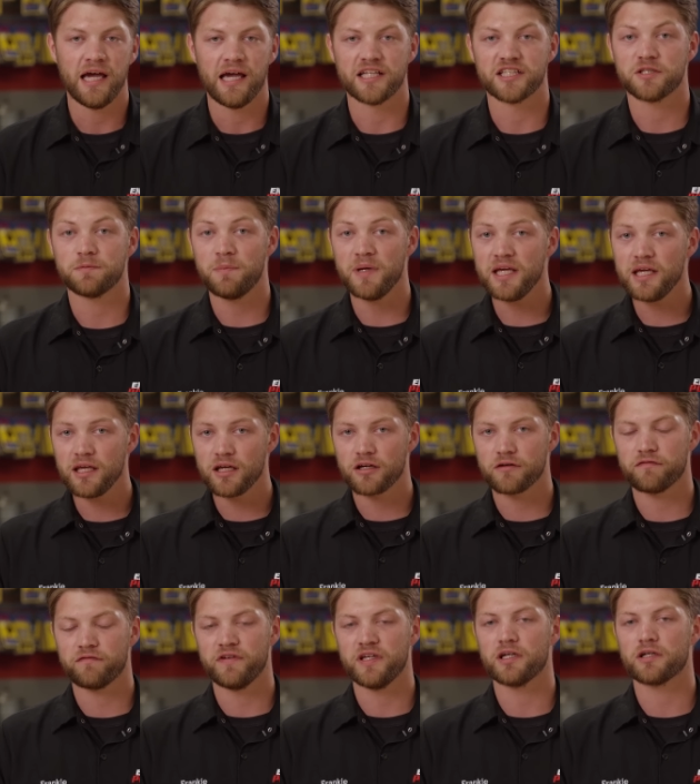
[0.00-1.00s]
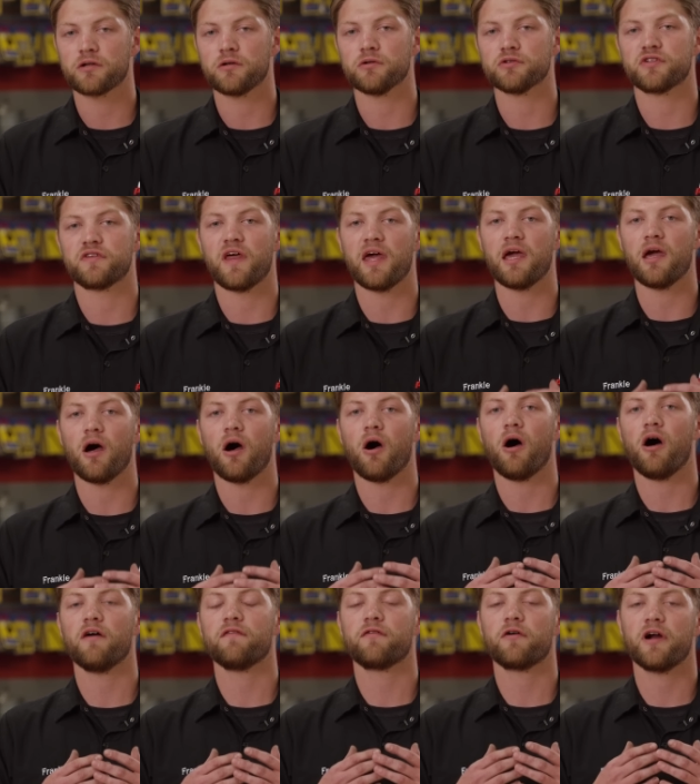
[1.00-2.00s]
And speaking of vehicles, they
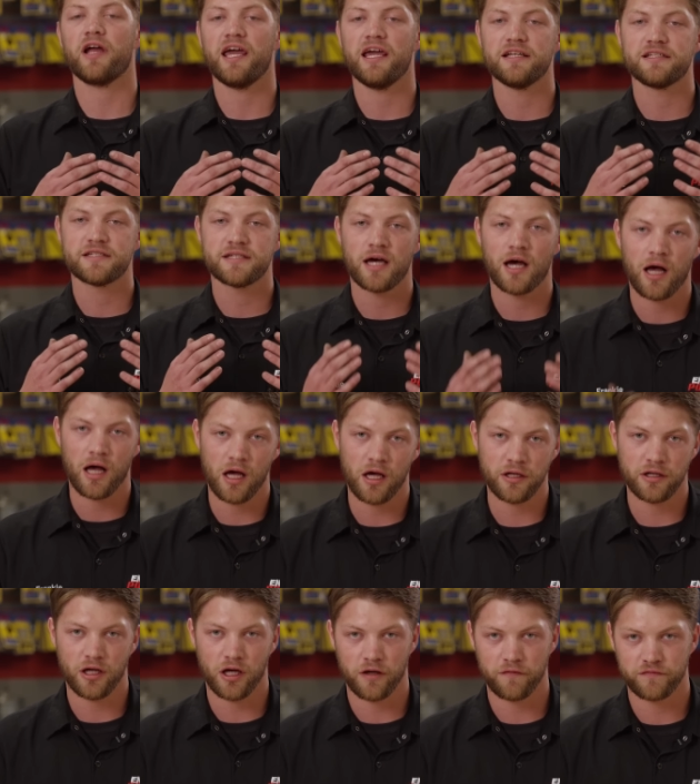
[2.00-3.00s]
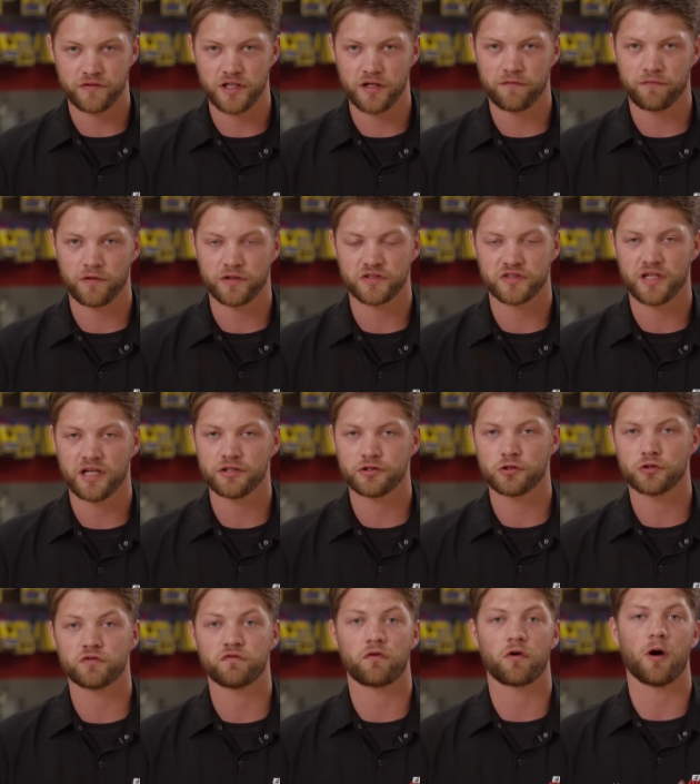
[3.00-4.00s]
offer a ton of different
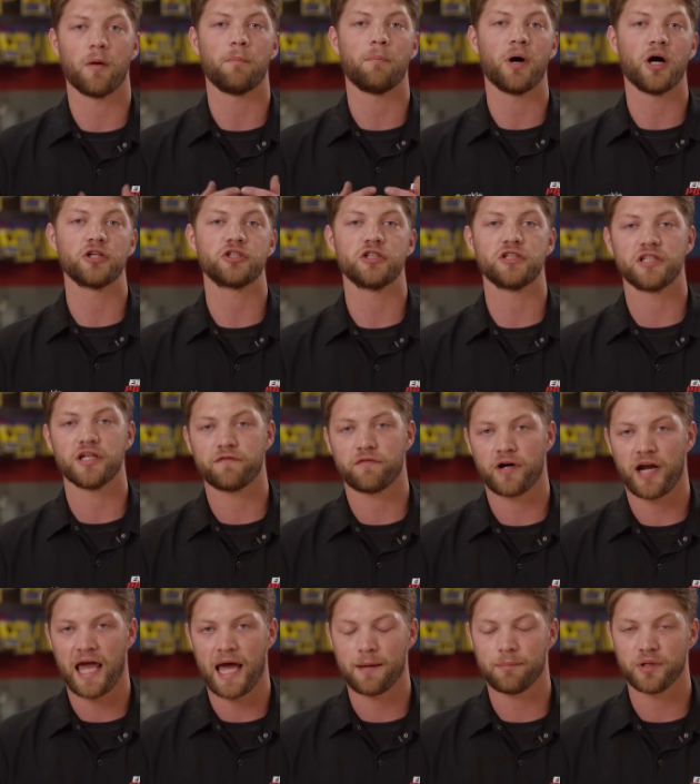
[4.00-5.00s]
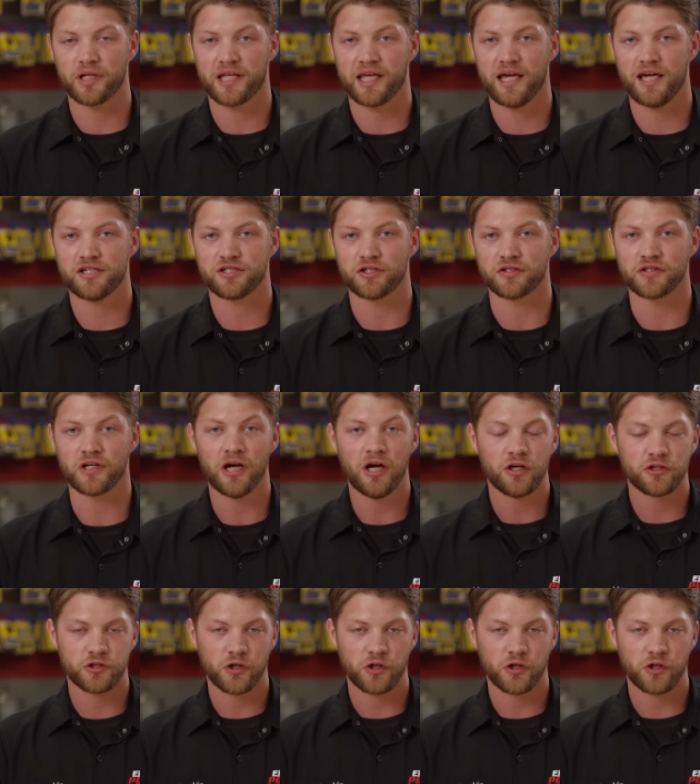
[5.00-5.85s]
sensors for a bunch of different applications.